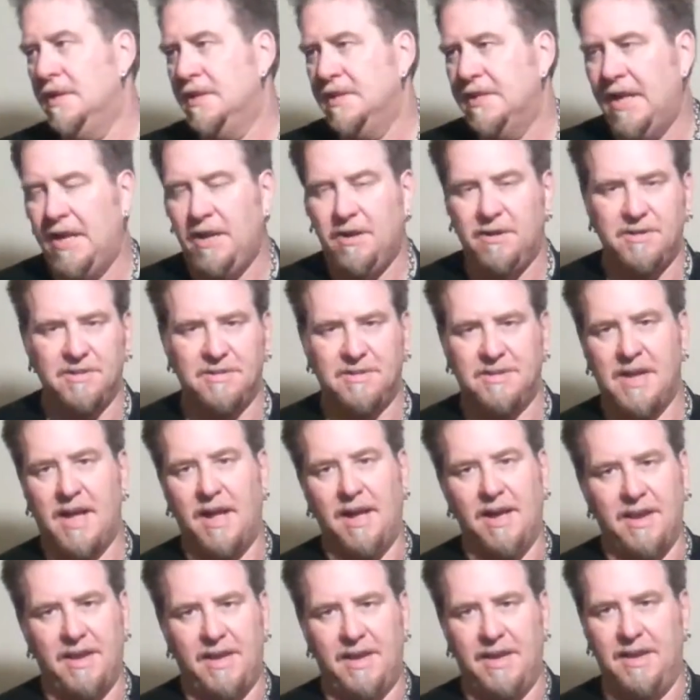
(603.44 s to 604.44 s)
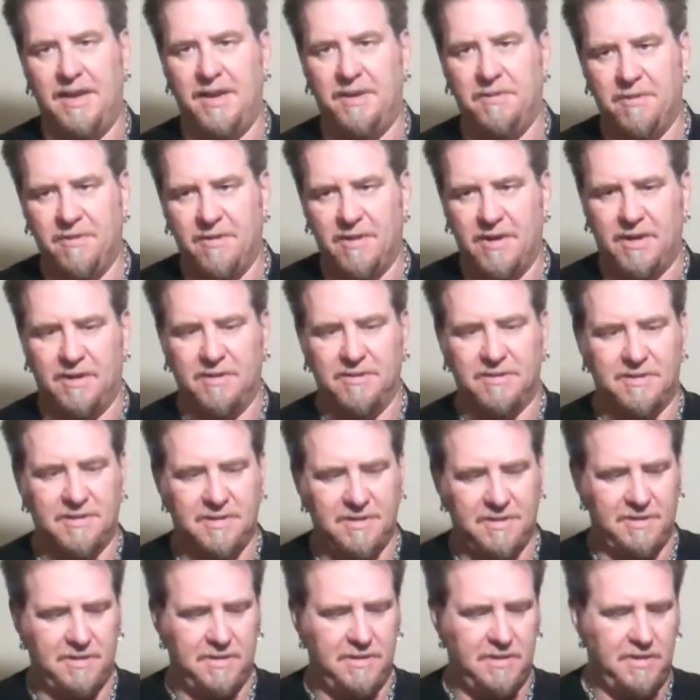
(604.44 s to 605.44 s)
that you're just not going to get anywhere else.
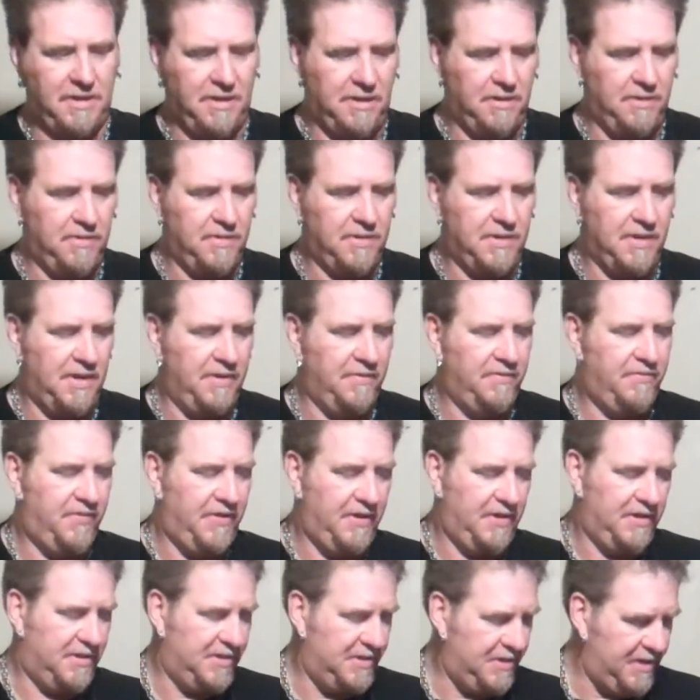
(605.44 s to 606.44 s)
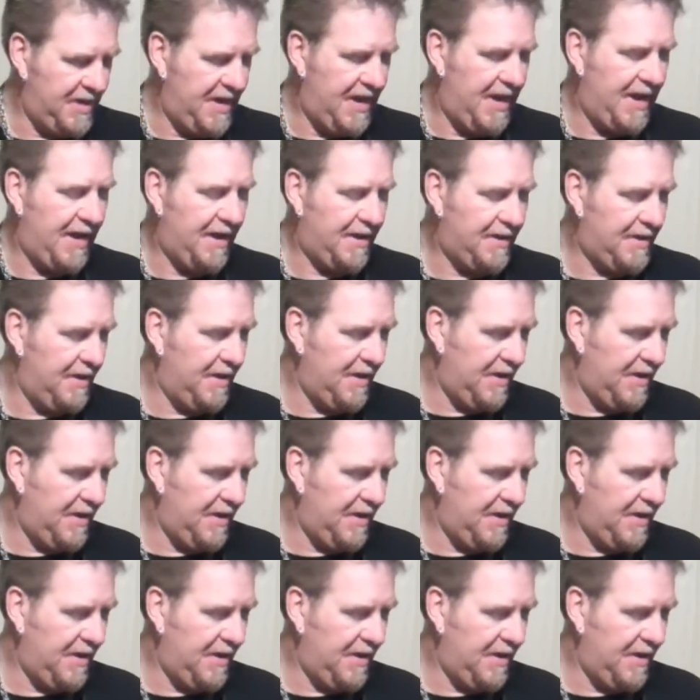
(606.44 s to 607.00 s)
The unfinished neck.